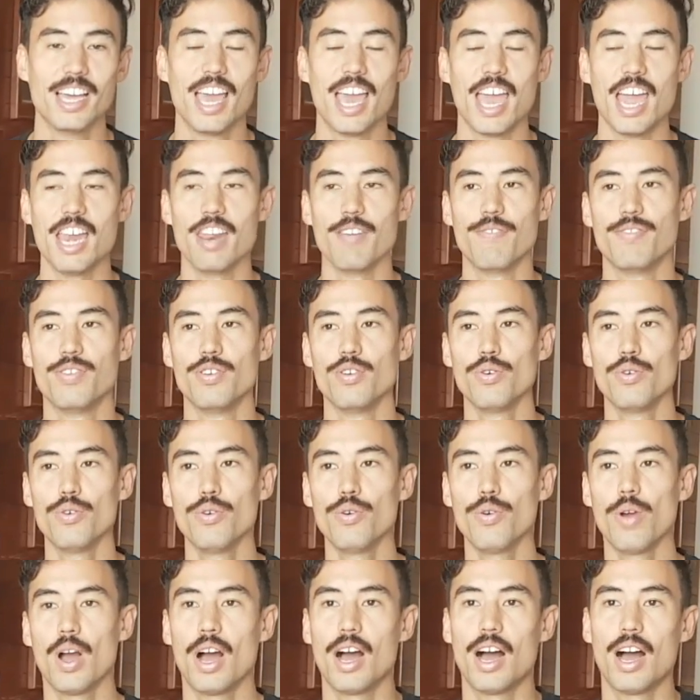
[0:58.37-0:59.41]
And if
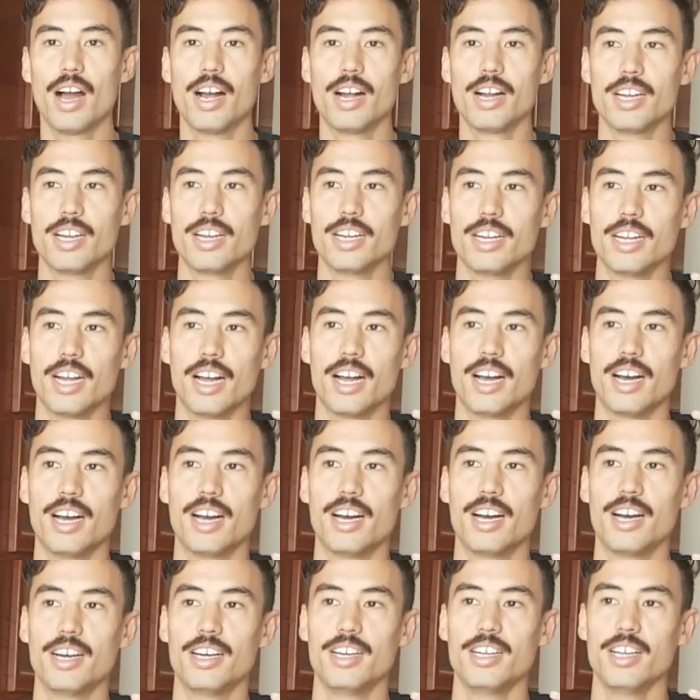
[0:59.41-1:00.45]
you
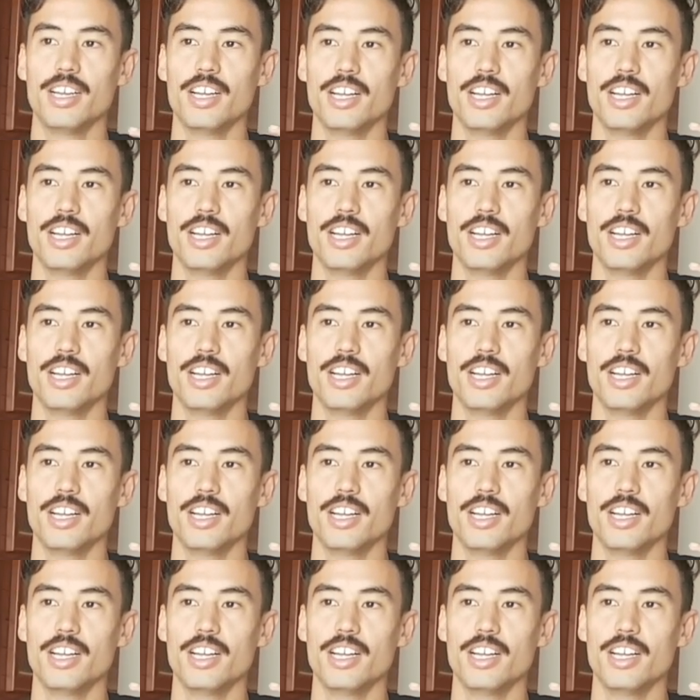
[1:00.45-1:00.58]
are